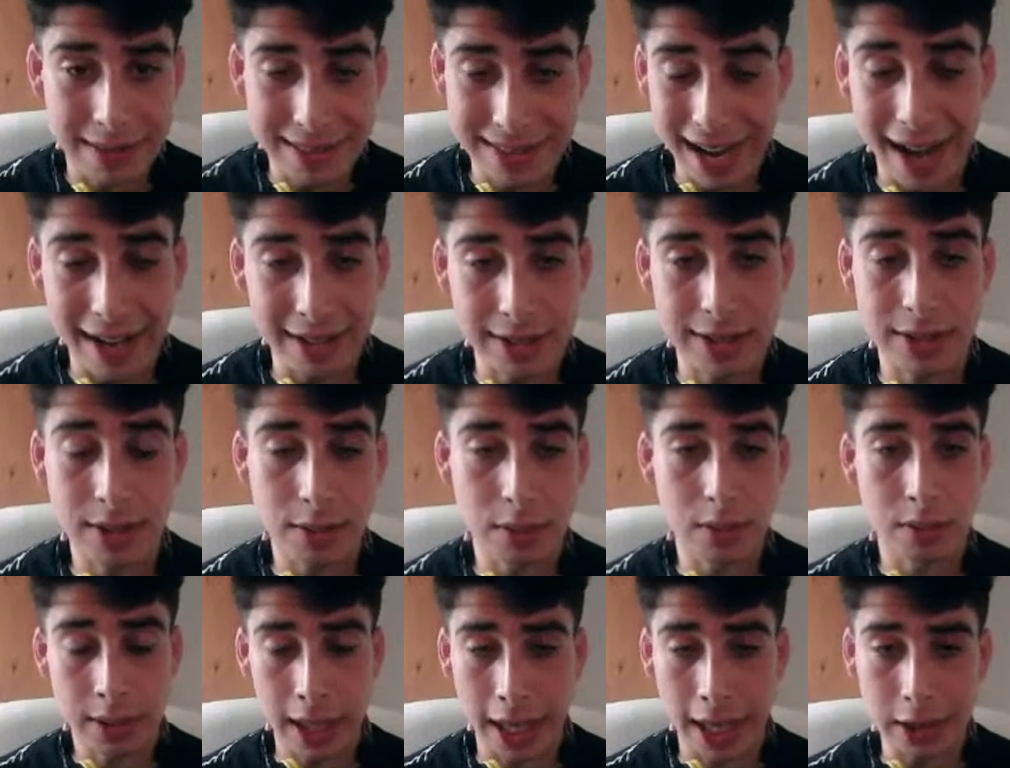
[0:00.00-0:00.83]

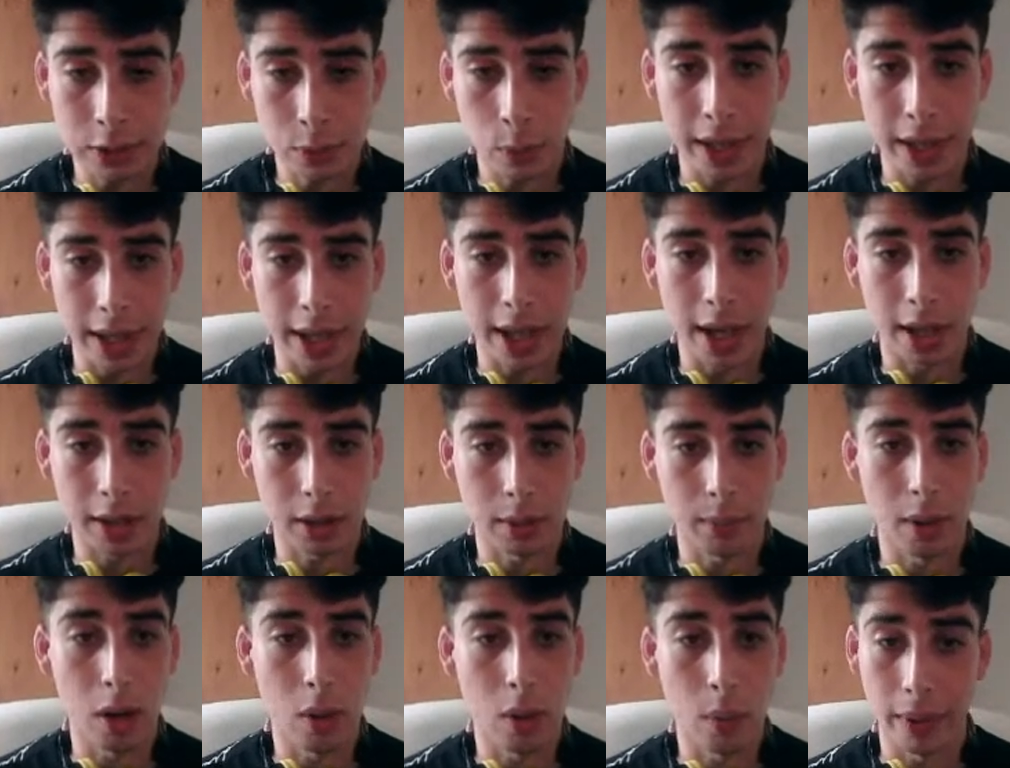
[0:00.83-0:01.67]
That's where you got
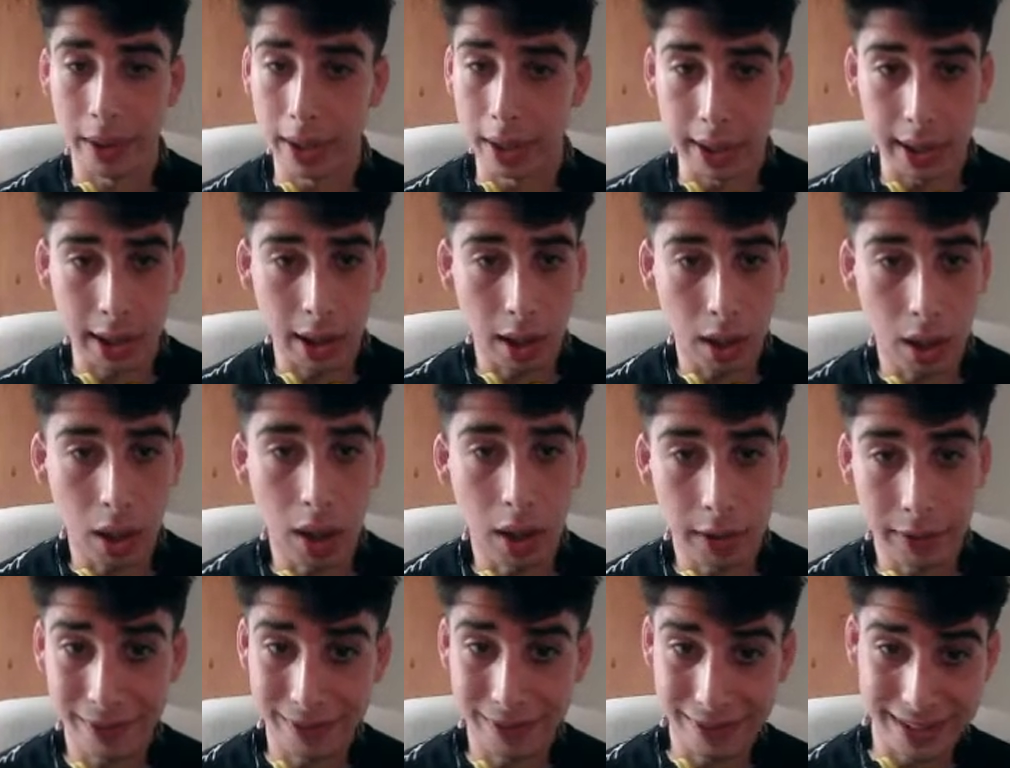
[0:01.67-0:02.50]
them all. Where
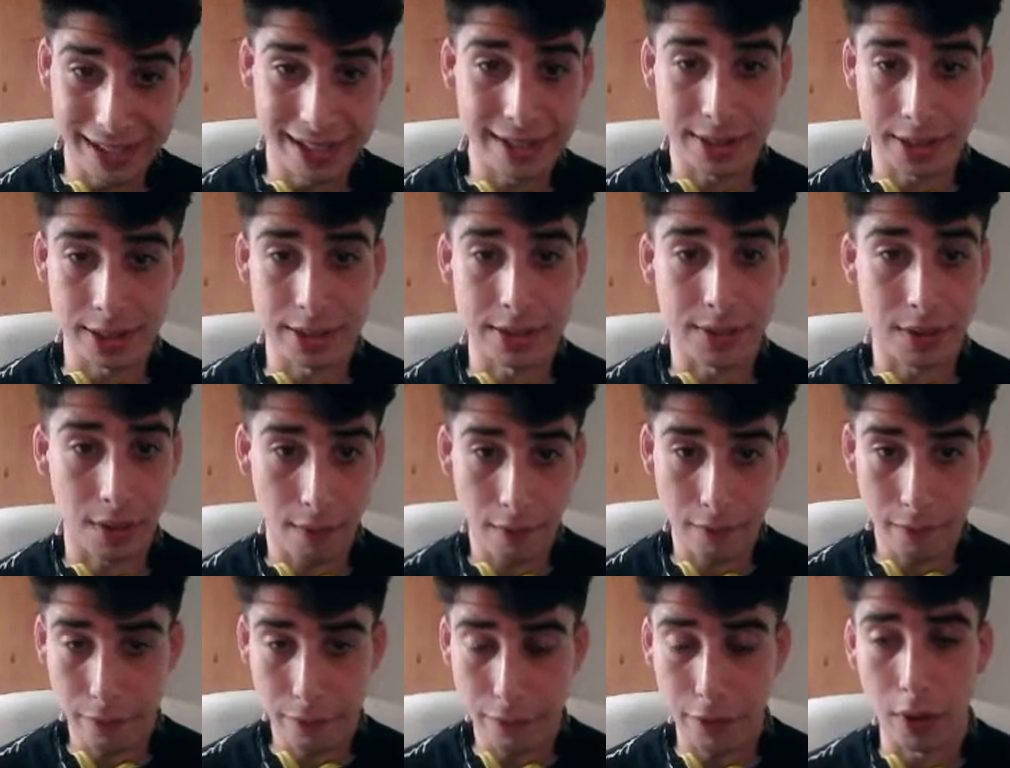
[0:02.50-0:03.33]
this is
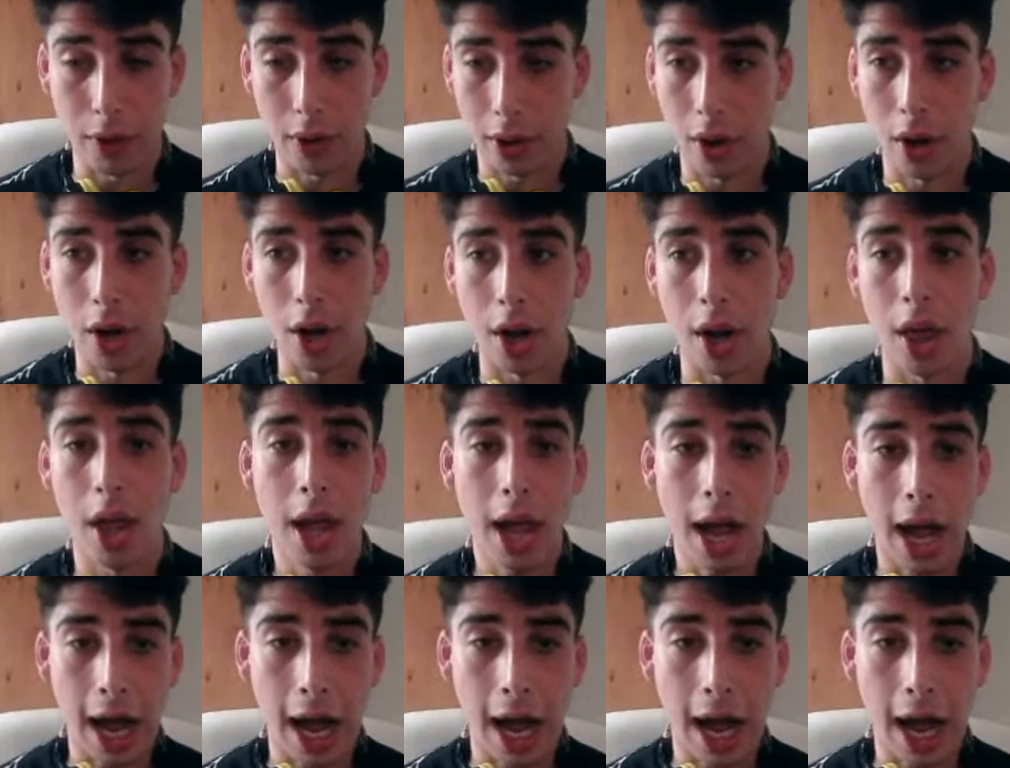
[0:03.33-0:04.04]
fucking on.